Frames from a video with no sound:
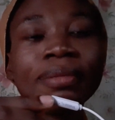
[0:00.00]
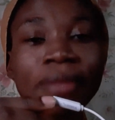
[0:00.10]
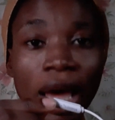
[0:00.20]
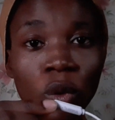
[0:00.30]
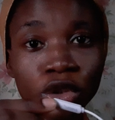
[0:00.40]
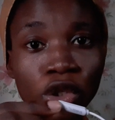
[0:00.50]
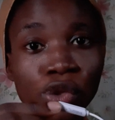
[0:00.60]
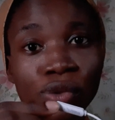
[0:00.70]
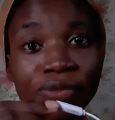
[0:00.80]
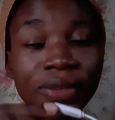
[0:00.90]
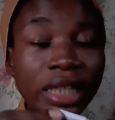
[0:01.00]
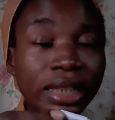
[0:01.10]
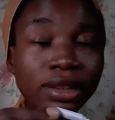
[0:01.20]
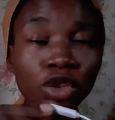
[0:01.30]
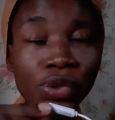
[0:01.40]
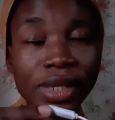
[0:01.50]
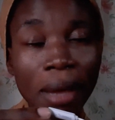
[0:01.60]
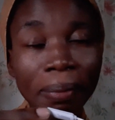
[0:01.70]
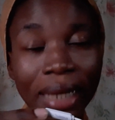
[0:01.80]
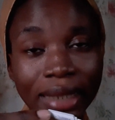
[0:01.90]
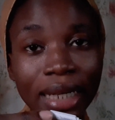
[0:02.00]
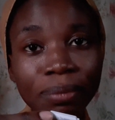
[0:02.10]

want us to use that planner,